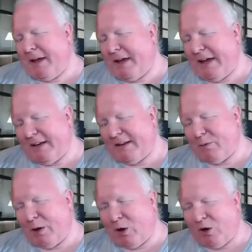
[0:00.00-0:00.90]
And
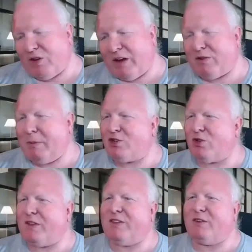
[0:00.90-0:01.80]
we also have to make
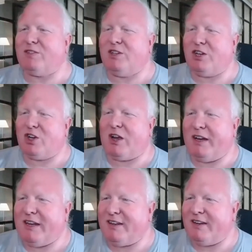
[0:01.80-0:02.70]
sure that there's a digital
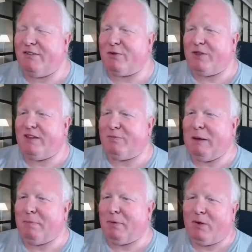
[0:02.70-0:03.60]
identity for these
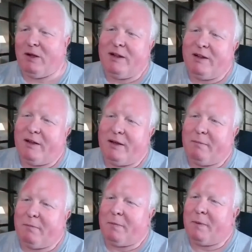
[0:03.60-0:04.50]
people,
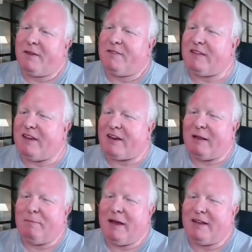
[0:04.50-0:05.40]
that they
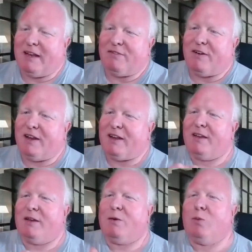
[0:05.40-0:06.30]
can be identified
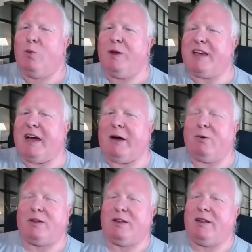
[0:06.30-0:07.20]

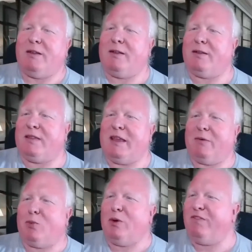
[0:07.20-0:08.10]
without
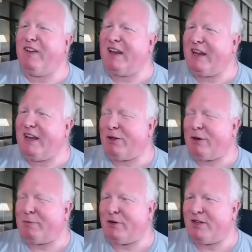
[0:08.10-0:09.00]
revealing all
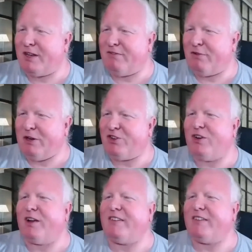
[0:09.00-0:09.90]
their personal
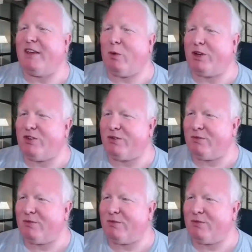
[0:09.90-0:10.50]
information unless they want to.